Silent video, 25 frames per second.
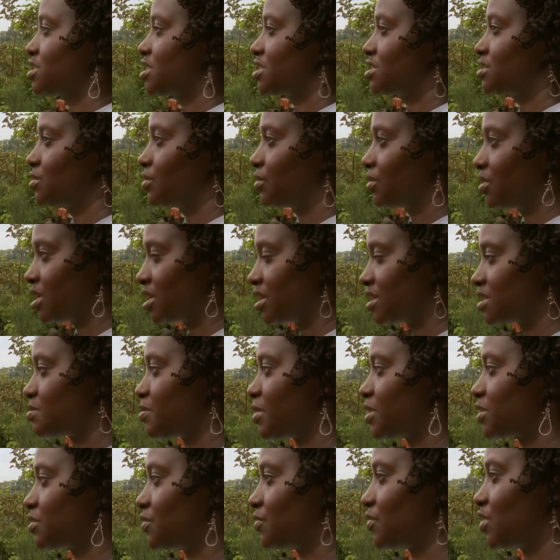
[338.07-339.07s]
they still think it's
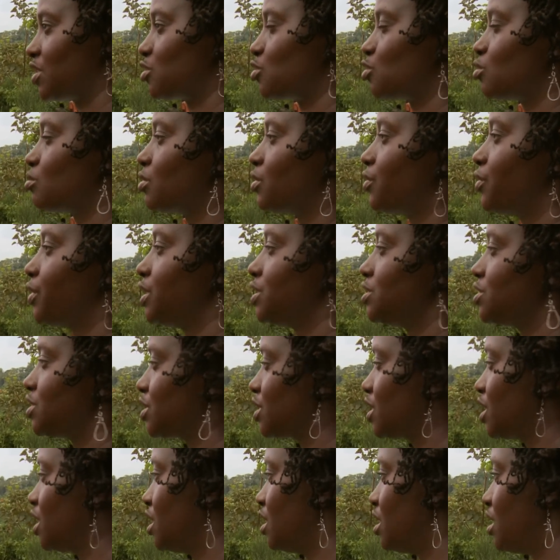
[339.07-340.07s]
part of their normal
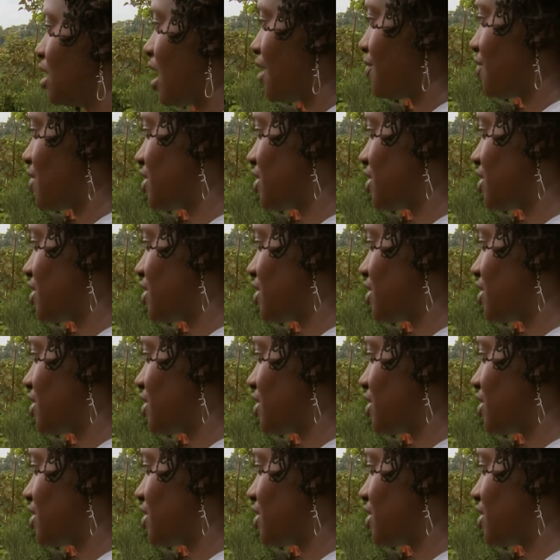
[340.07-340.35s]
range, and